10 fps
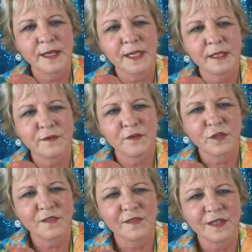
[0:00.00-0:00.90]
And if you
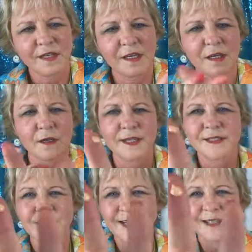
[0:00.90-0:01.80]
can see here,
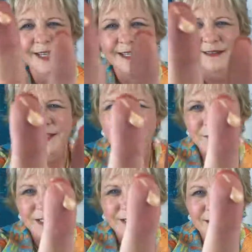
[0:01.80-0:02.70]
it's got like a little
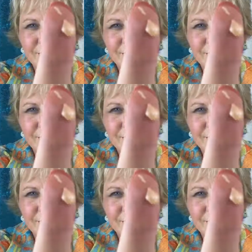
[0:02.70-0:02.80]
bit